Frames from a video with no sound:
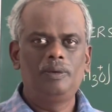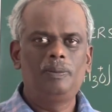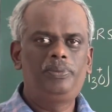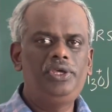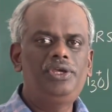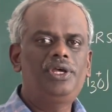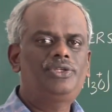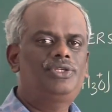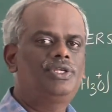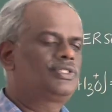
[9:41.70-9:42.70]

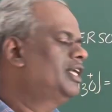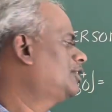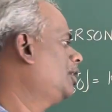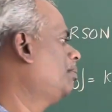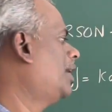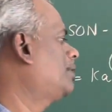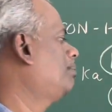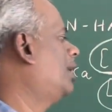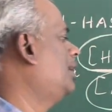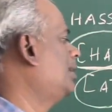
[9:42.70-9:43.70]
pH is nothing but
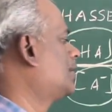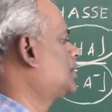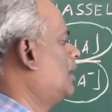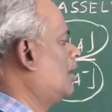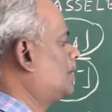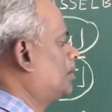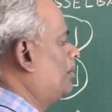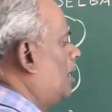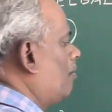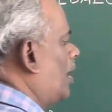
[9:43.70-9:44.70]
minus logarithm
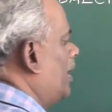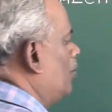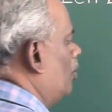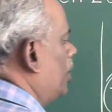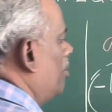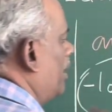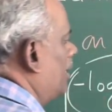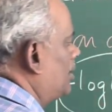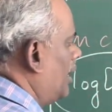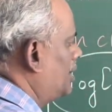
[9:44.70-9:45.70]
of hydronium
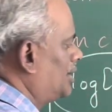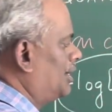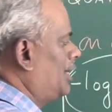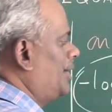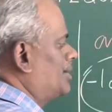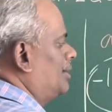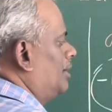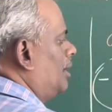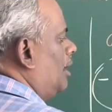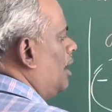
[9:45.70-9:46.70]
ion concentration.
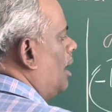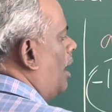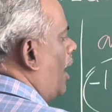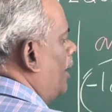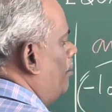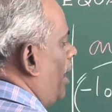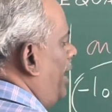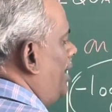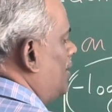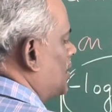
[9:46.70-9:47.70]
And
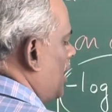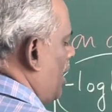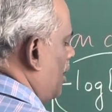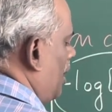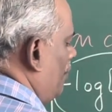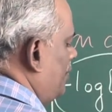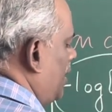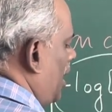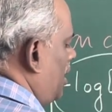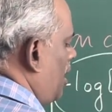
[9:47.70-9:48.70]
minus log of Ka
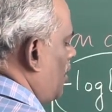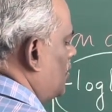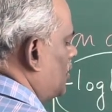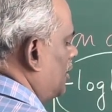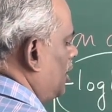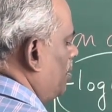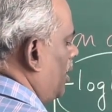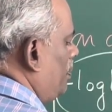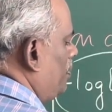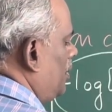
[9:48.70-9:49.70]
is nothing
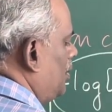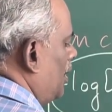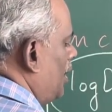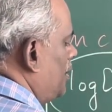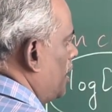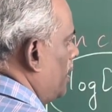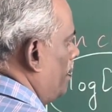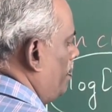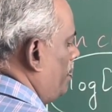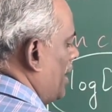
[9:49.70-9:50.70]
but
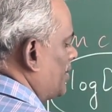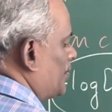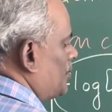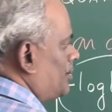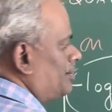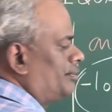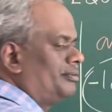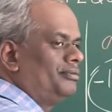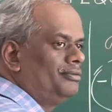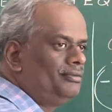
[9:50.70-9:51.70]
pKa plus.
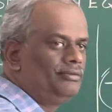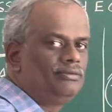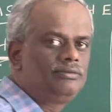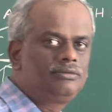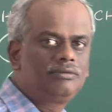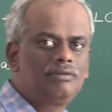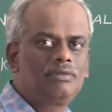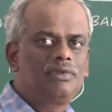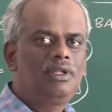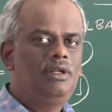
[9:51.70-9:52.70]

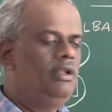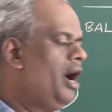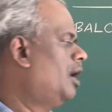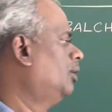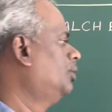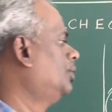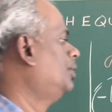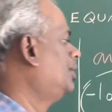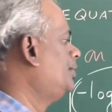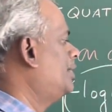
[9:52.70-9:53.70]
Now,
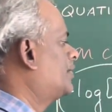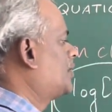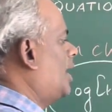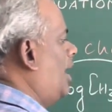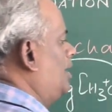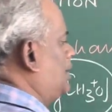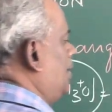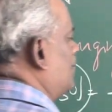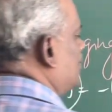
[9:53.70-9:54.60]
the salt is